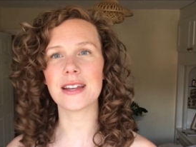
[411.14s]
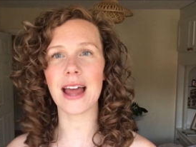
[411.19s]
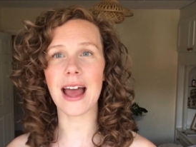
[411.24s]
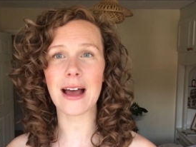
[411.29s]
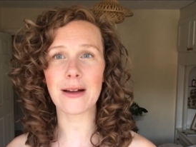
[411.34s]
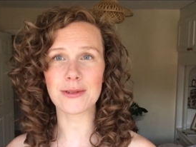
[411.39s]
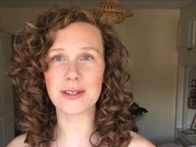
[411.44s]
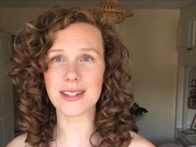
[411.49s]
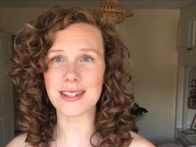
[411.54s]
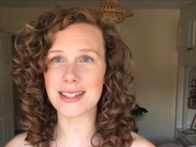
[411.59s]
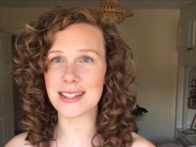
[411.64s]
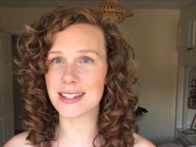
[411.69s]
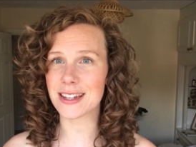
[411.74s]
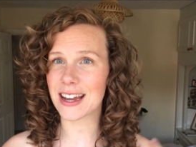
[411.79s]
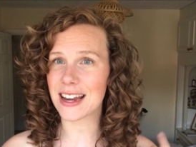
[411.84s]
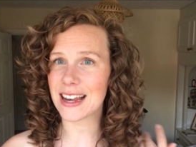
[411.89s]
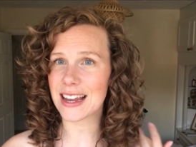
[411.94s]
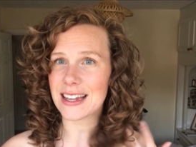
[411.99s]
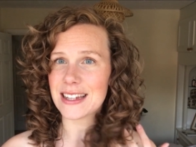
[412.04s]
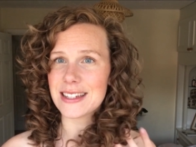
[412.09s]
and how to
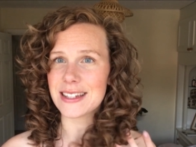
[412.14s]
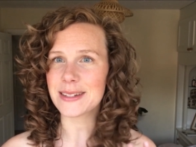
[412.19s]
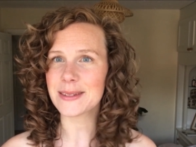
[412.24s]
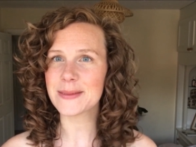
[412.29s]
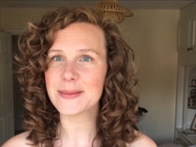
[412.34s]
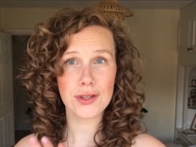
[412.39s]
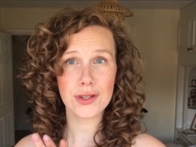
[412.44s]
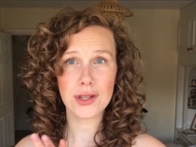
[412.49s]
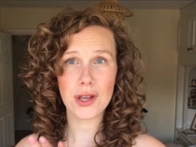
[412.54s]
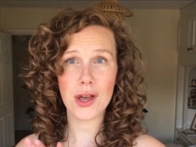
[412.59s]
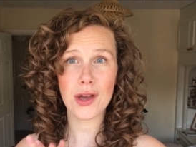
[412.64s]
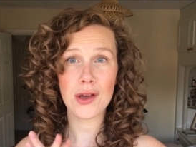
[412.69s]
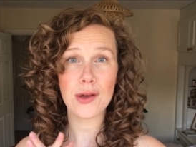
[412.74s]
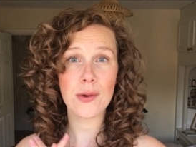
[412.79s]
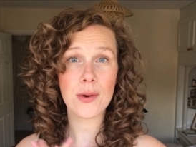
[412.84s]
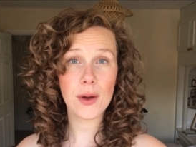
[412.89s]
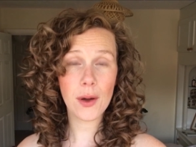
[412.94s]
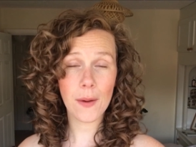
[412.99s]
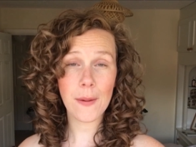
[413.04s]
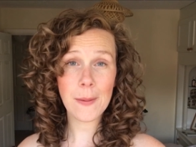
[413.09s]
style it.
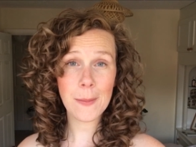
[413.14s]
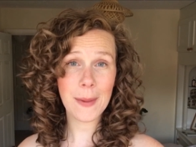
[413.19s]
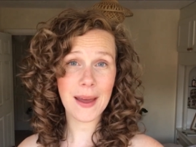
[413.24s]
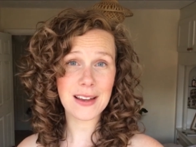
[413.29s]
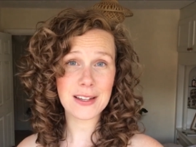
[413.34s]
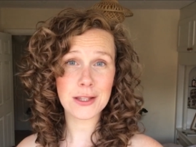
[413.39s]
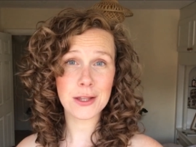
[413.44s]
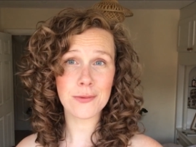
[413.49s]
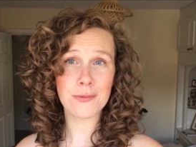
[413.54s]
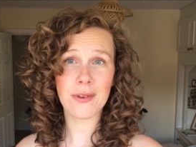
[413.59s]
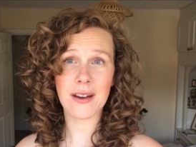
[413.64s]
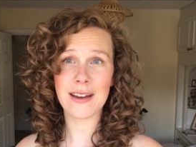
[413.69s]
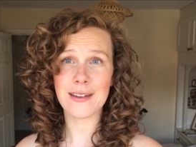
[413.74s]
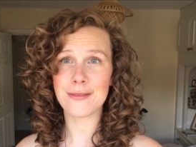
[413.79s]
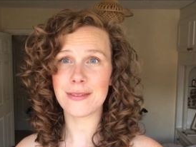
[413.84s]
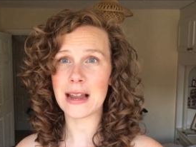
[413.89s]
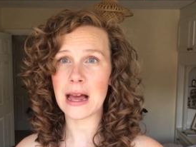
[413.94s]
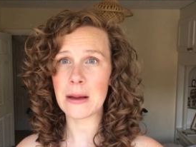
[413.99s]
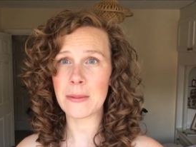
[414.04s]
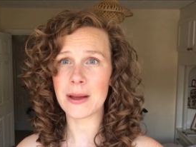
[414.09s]
So going back to the rye
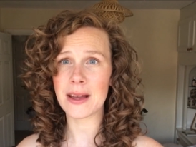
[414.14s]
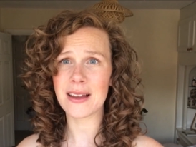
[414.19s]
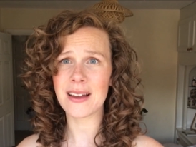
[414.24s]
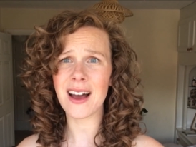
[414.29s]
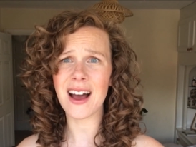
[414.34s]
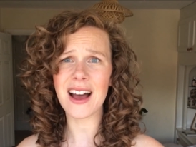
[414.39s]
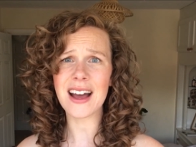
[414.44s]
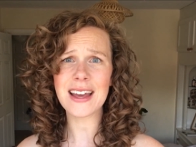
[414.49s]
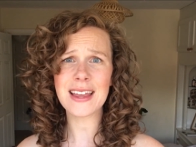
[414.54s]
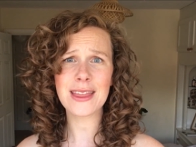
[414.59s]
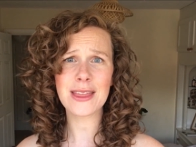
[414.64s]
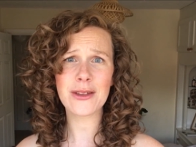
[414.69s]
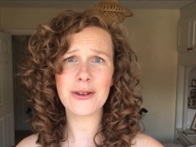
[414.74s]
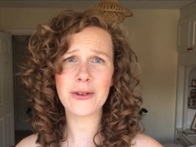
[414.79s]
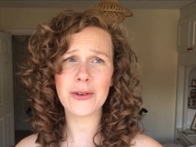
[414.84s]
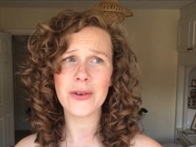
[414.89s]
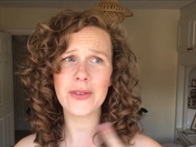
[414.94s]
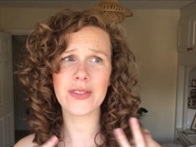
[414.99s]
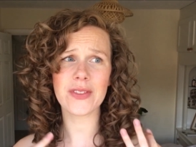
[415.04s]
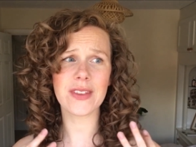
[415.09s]
flour, I
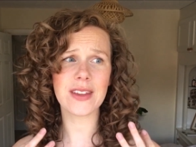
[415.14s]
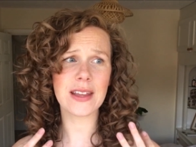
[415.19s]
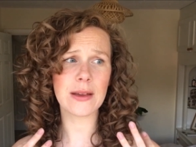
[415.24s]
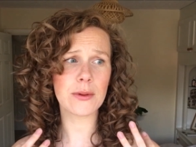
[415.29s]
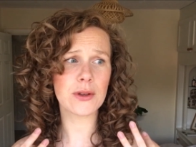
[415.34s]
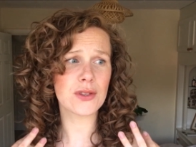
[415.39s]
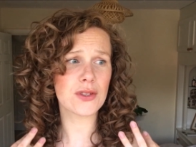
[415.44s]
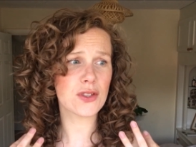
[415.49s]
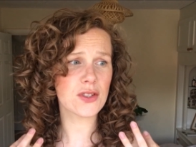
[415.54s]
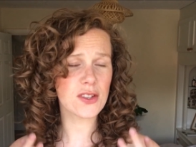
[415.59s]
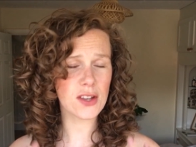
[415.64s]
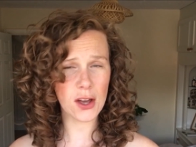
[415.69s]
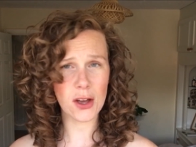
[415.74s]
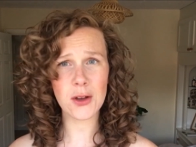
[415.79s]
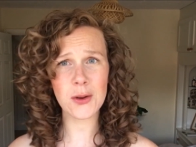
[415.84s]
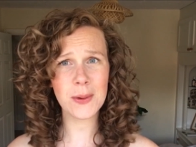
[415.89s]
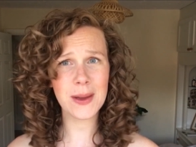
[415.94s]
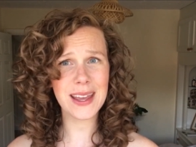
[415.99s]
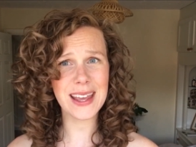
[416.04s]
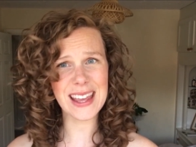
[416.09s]
thought it was
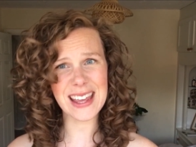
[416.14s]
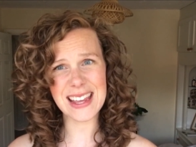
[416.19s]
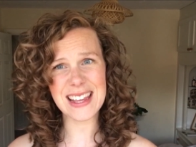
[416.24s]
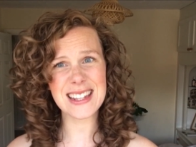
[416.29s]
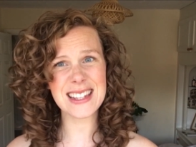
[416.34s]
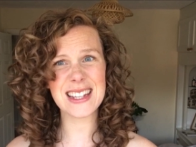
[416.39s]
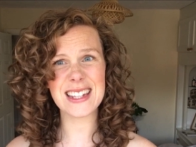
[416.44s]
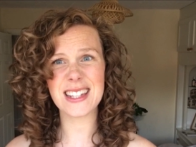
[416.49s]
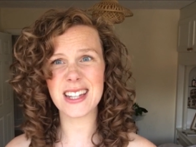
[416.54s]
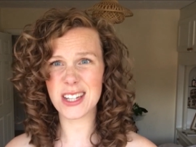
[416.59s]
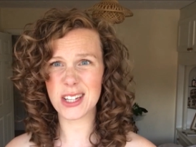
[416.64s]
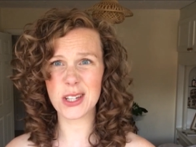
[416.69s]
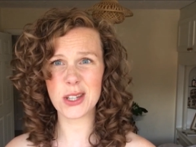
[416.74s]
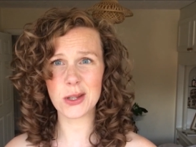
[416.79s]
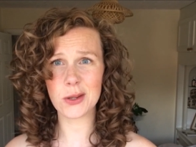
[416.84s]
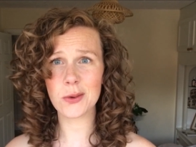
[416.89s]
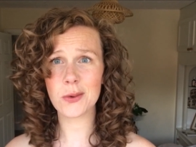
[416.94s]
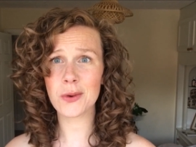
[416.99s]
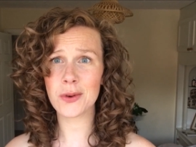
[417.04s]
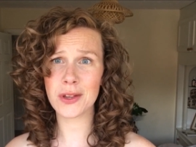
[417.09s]
so easy to
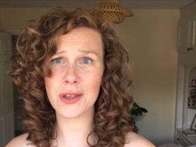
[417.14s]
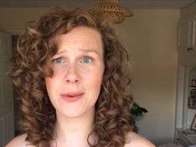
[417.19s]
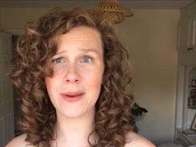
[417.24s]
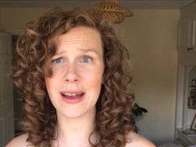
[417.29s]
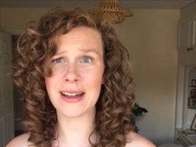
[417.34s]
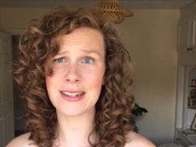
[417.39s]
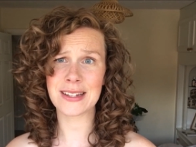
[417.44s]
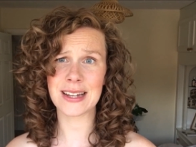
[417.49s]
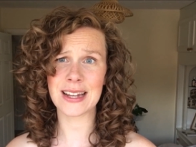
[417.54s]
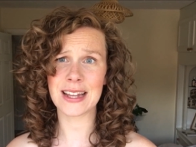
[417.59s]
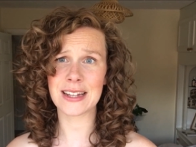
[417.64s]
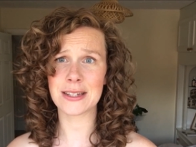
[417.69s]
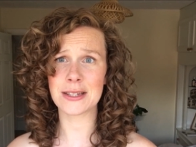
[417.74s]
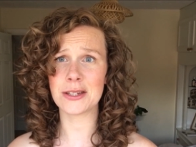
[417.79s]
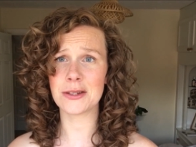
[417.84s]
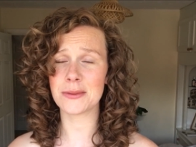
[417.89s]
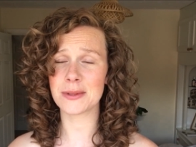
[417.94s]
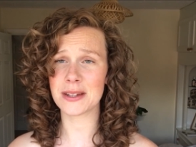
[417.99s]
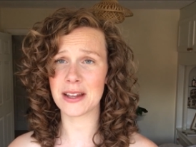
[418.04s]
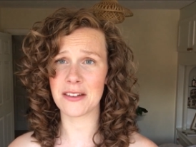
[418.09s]
do. All you actually had to
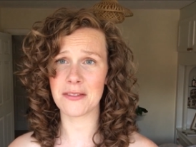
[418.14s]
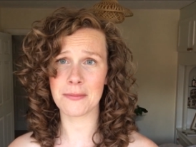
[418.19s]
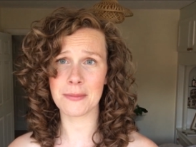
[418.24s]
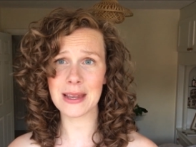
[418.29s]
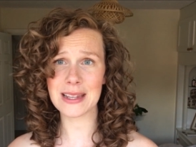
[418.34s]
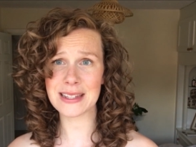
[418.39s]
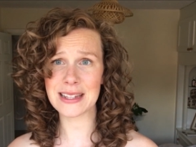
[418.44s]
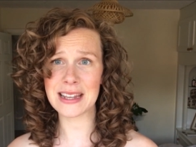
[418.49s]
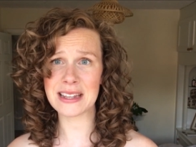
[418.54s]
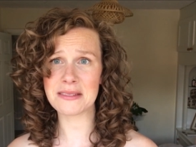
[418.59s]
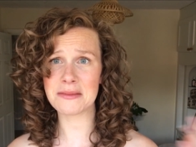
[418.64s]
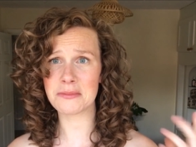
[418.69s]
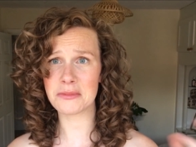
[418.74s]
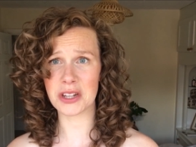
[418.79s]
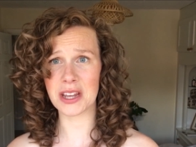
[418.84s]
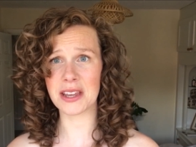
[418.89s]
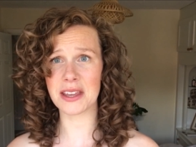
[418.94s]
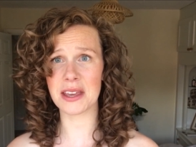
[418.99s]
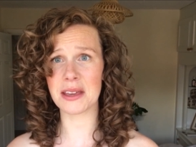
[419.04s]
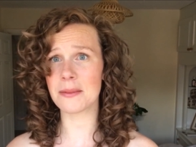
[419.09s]
do was kind of mix it,
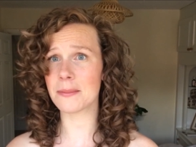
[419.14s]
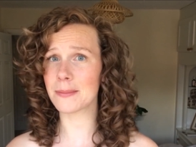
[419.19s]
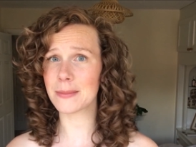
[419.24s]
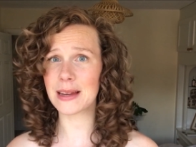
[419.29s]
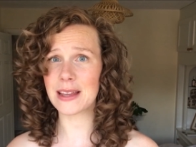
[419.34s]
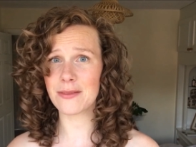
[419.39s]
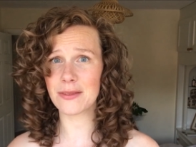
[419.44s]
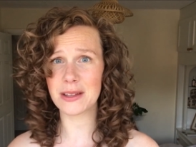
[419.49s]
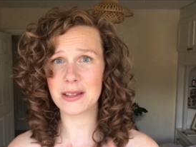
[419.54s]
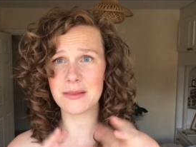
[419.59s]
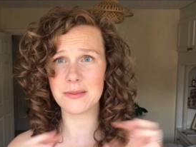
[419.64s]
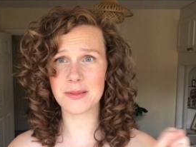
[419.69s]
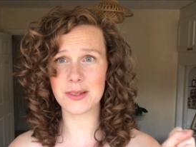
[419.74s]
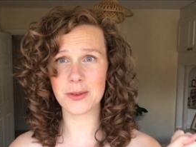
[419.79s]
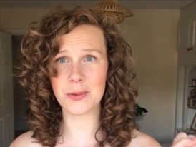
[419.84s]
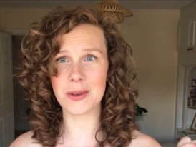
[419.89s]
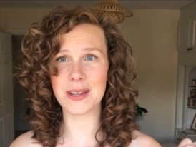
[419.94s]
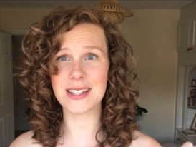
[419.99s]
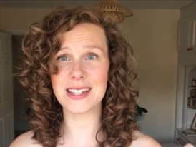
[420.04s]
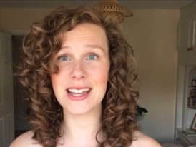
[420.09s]
shake it, leave it,
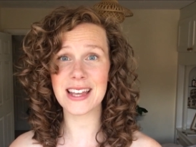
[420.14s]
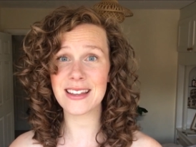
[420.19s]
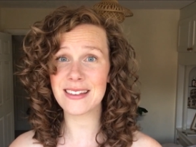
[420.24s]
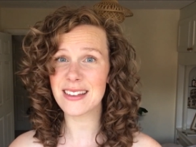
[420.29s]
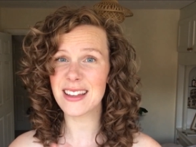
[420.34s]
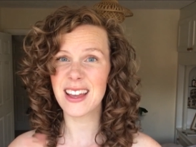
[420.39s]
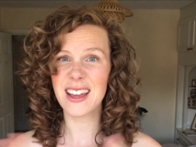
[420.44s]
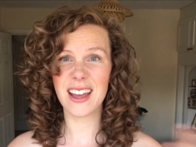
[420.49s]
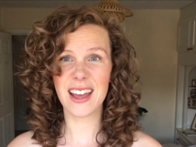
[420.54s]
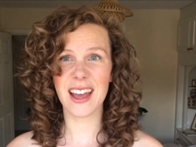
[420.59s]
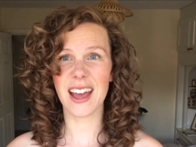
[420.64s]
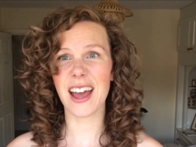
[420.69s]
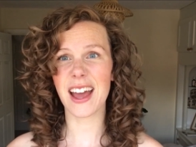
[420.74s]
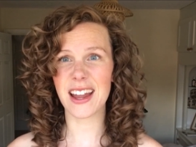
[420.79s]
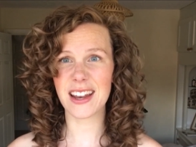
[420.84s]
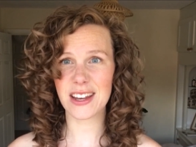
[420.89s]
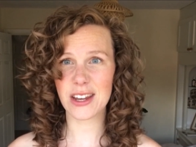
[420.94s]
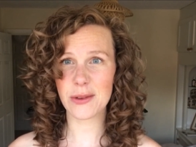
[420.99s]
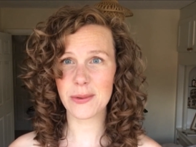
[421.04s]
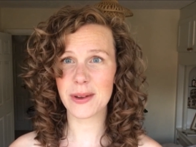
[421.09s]
squeeze it,
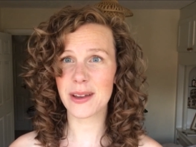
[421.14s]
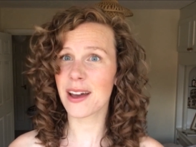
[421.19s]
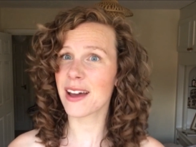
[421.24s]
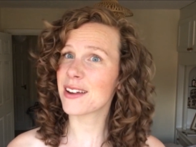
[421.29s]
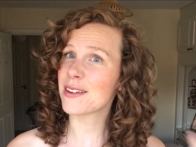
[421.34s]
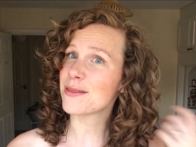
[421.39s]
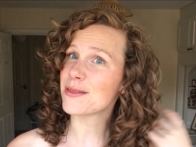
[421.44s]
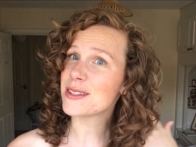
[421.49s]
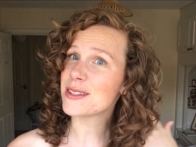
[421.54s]
and you were kind